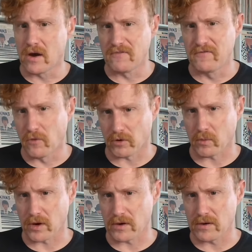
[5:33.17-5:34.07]

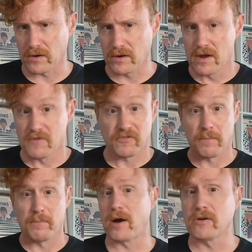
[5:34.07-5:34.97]
forward, from
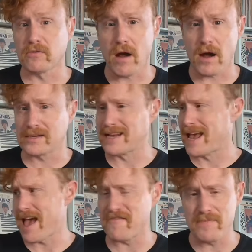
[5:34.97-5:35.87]
punk rock to
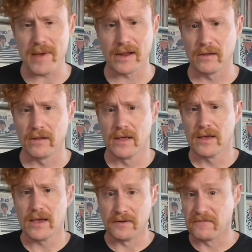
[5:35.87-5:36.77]
heavy metal
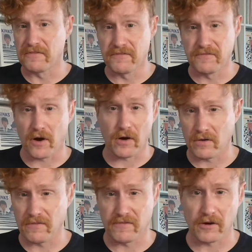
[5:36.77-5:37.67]
and far,
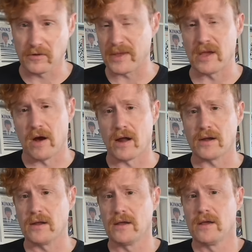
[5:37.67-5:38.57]
far
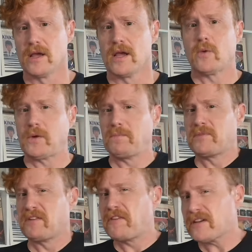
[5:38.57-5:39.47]
beyond. While
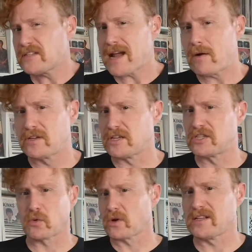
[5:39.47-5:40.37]
the fuzzed out,
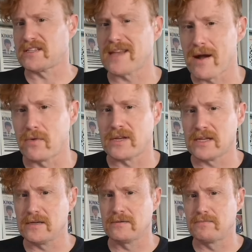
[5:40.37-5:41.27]
distorted sound
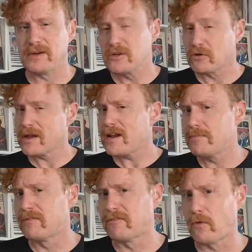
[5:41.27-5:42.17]
had been created
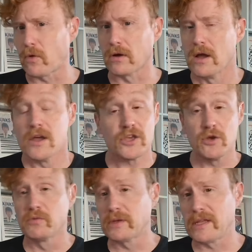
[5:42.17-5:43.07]
before, You
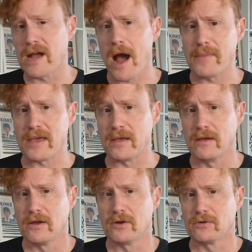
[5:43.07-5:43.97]
Really Got Me
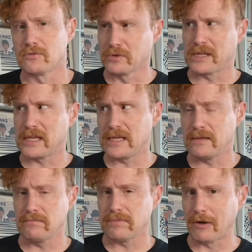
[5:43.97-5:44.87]
really
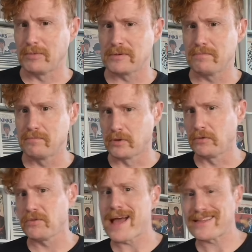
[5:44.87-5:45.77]
helped pull
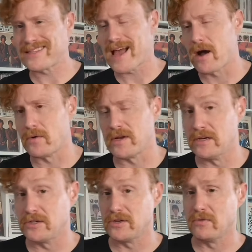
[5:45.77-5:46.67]
that sound
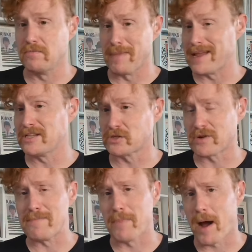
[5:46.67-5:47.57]
into
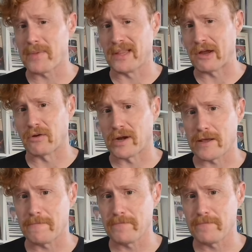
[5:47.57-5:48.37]
mainstream popularity.